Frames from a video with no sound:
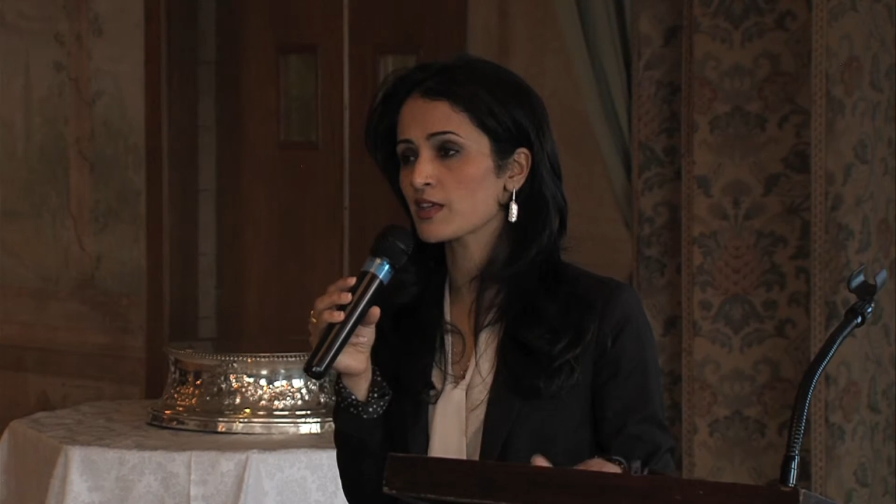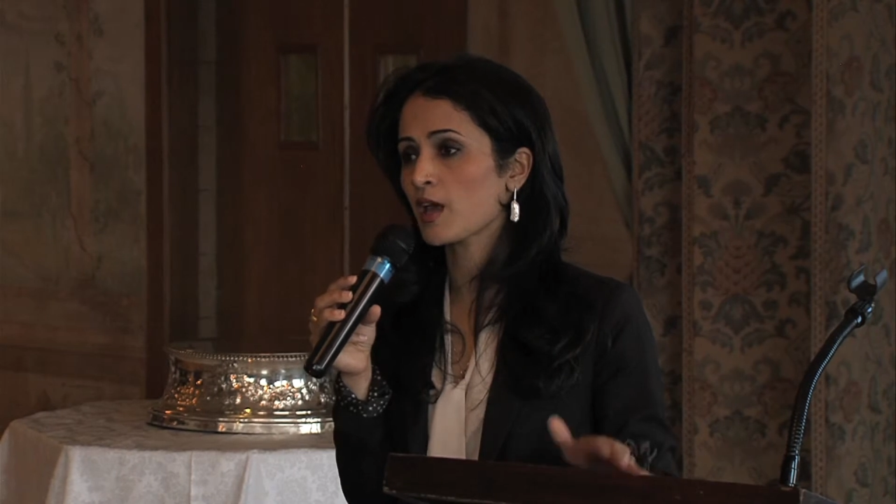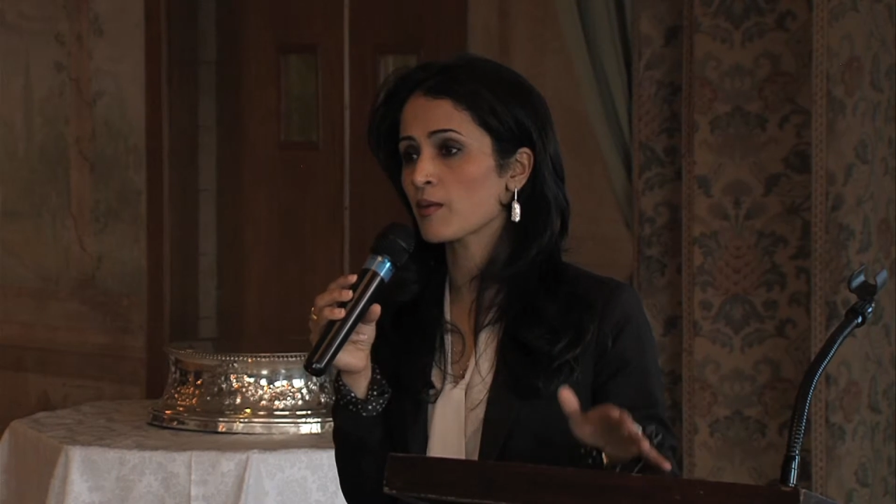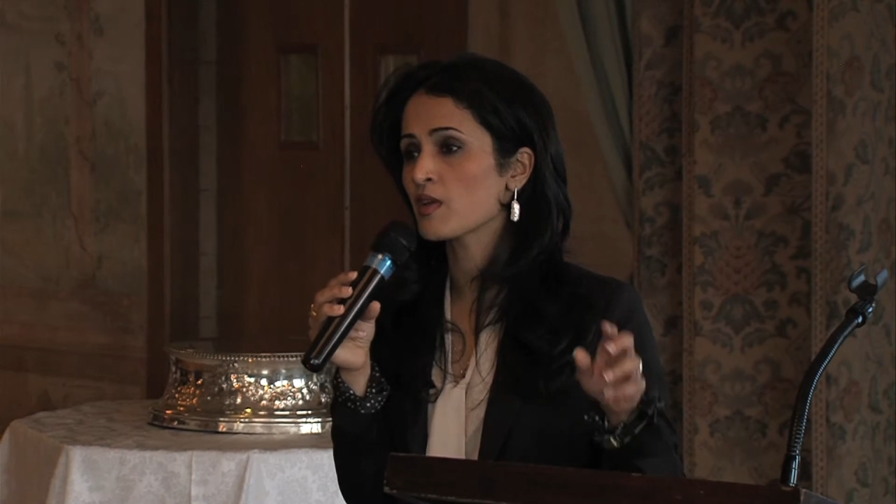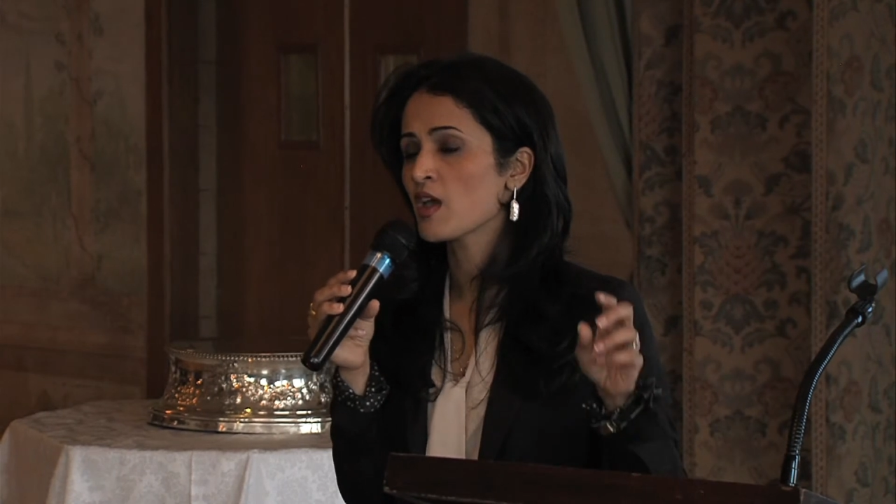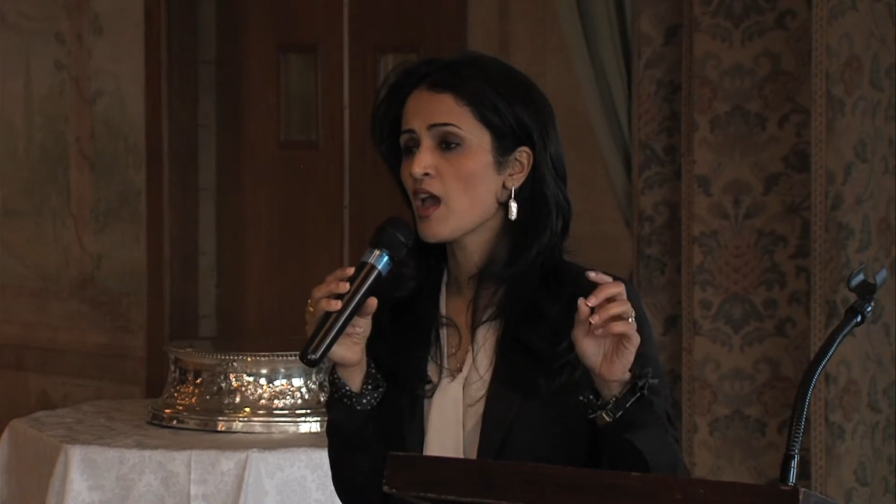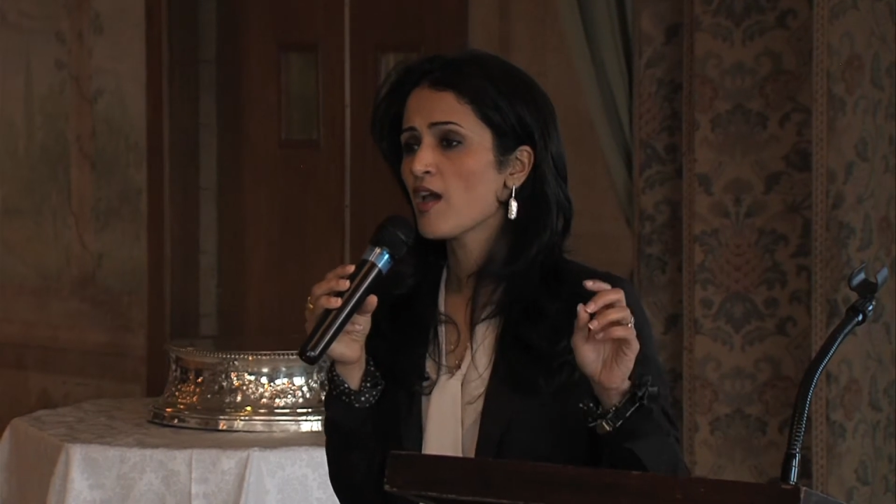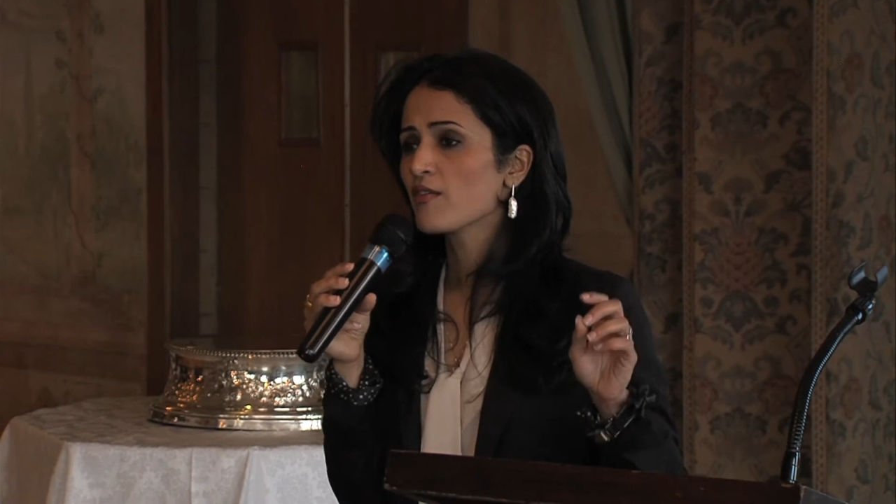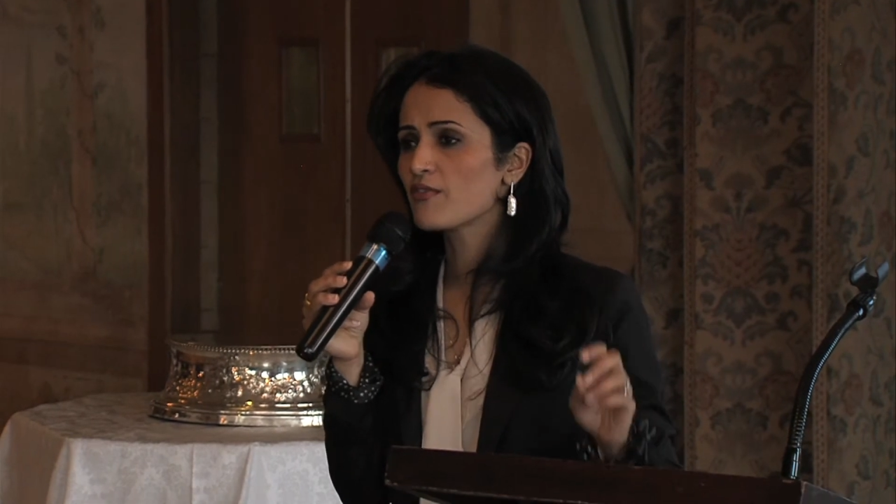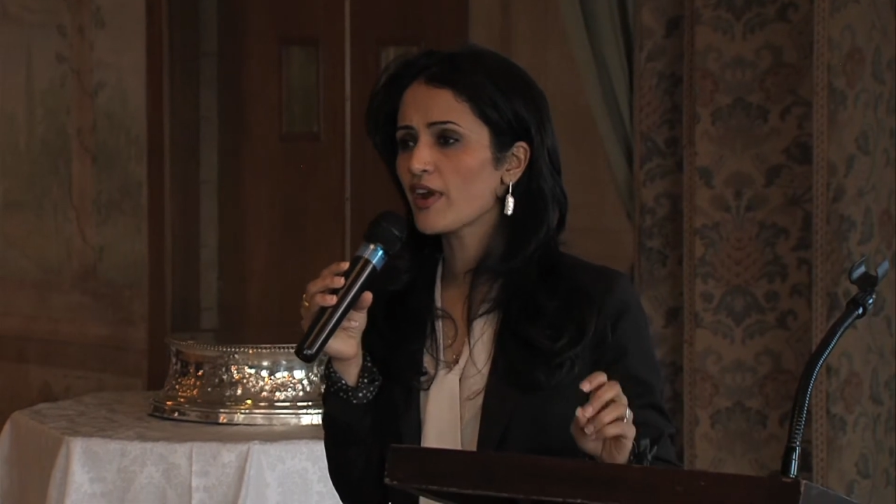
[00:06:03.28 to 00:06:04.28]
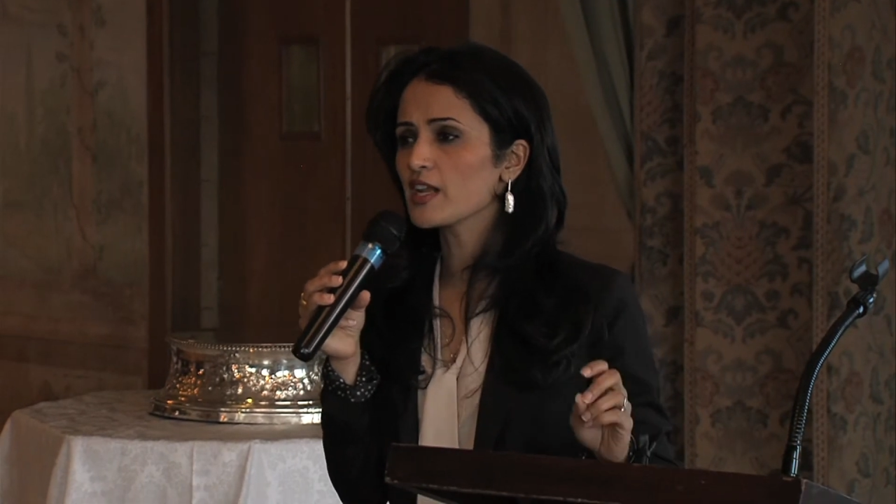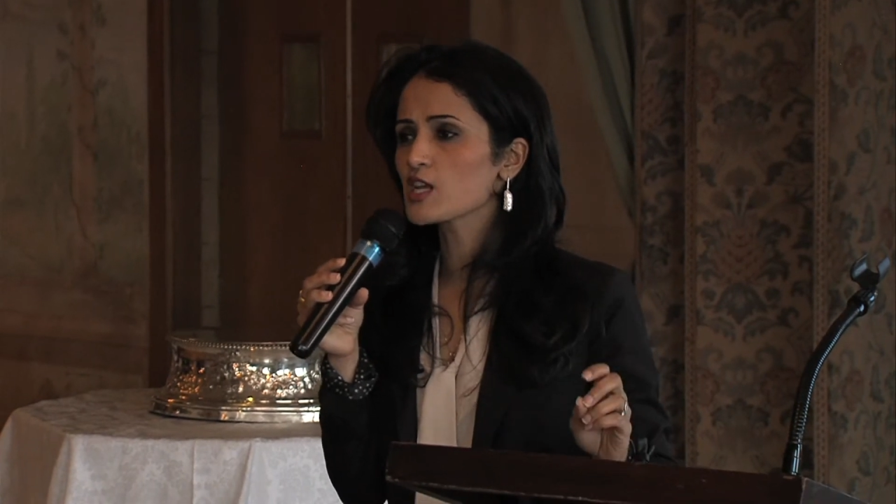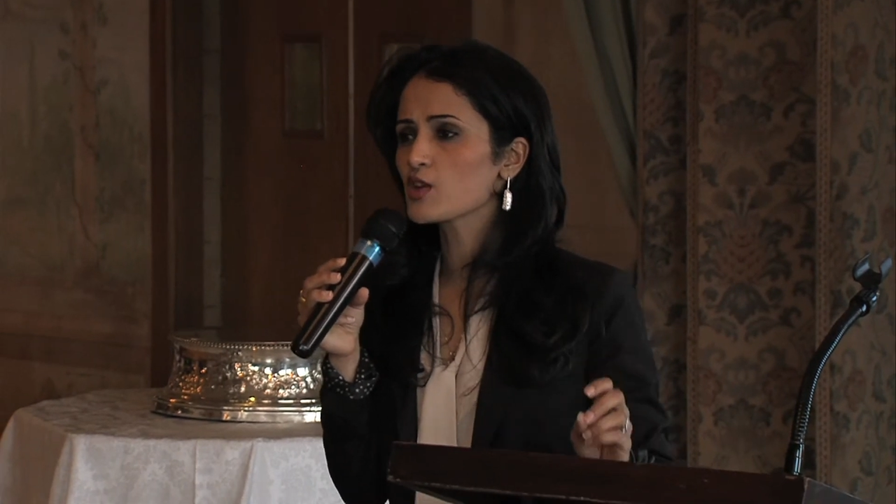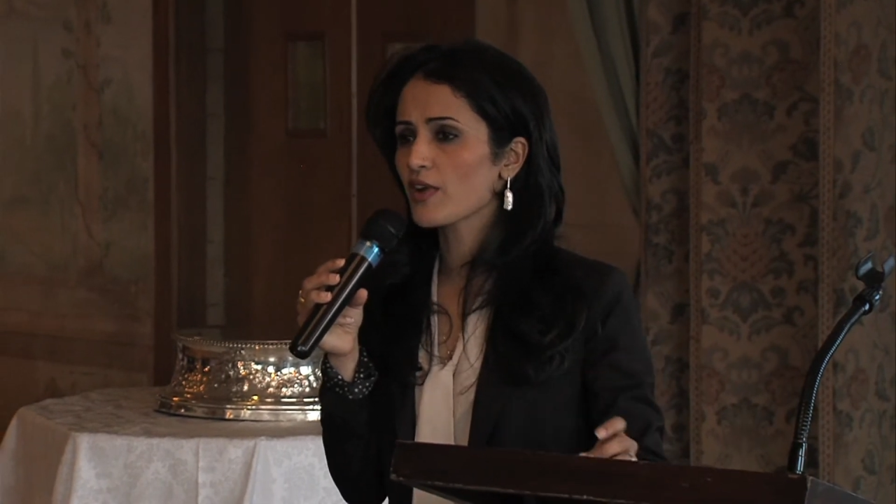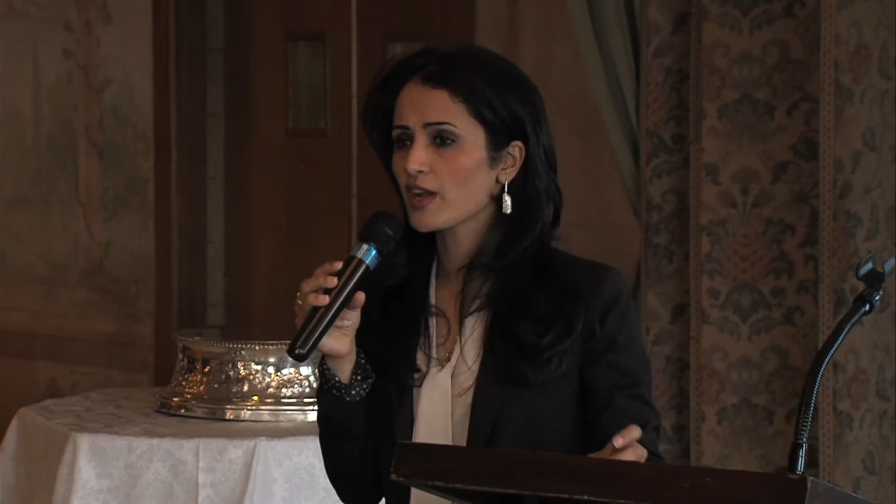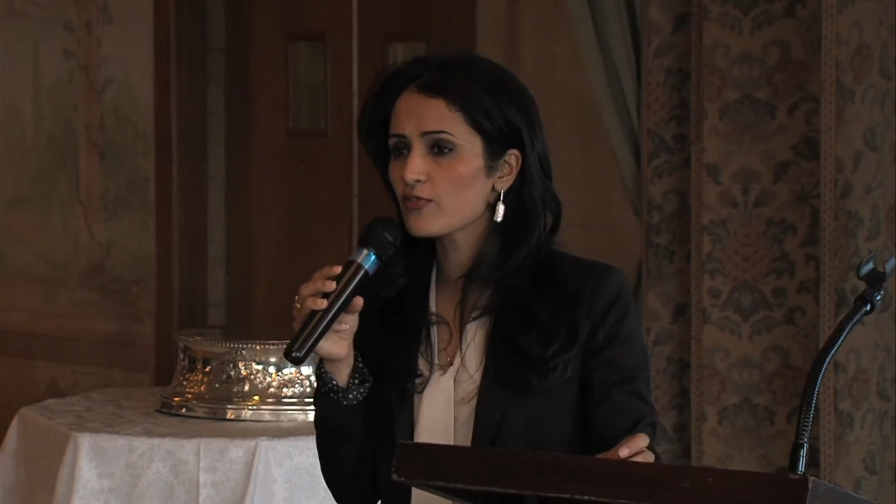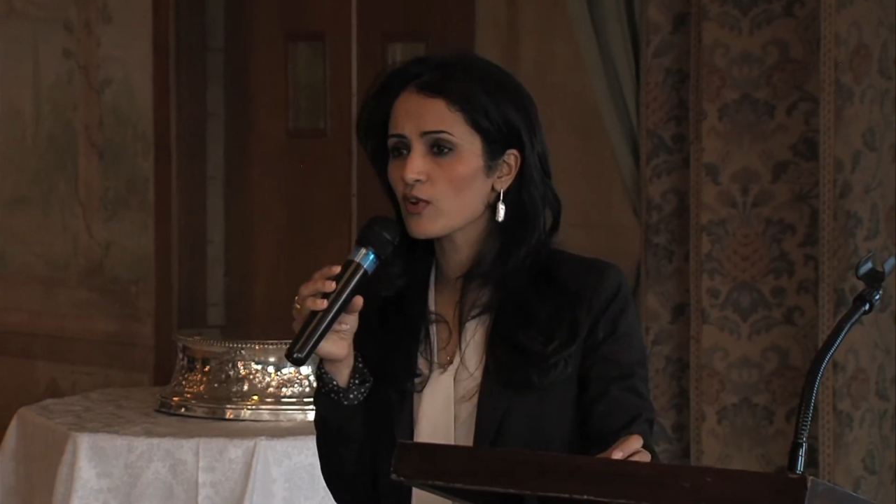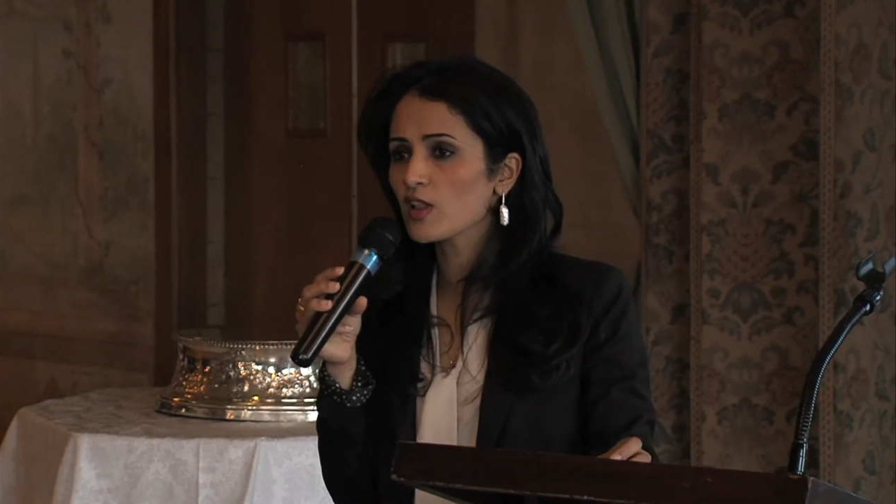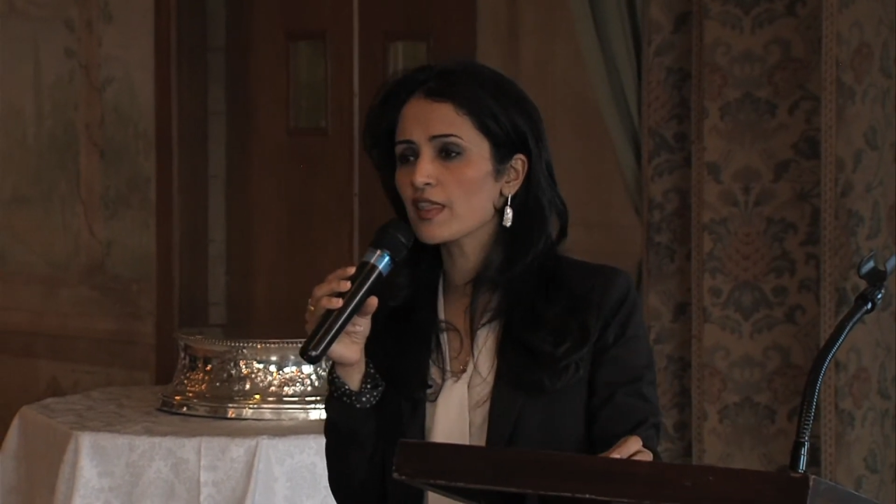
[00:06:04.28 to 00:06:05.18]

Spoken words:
and I'm very grateful